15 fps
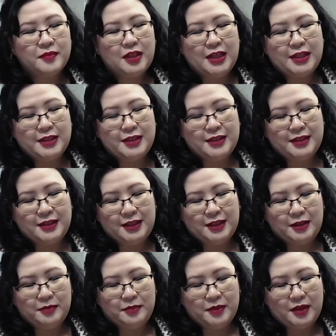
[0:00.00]
It's a
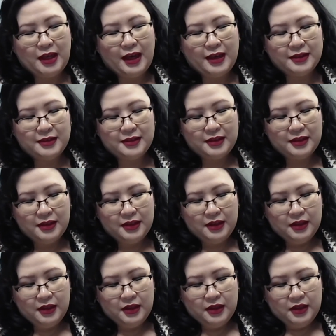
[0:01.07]
team that,
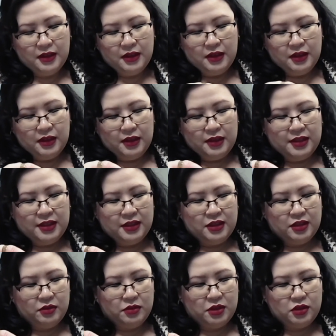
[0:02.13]
since
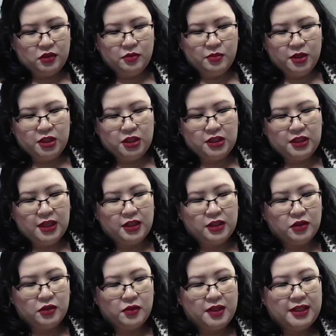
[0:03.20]
there was so much
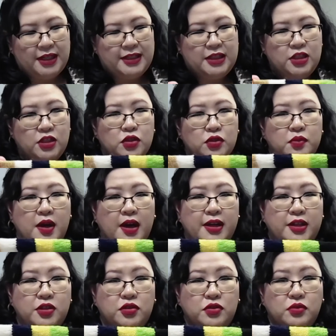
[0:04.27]
yellow, and I did
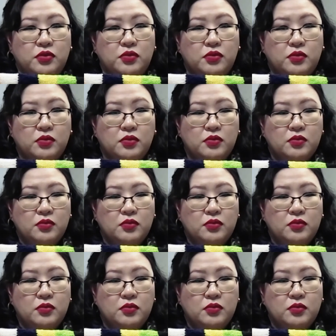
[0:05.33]
try to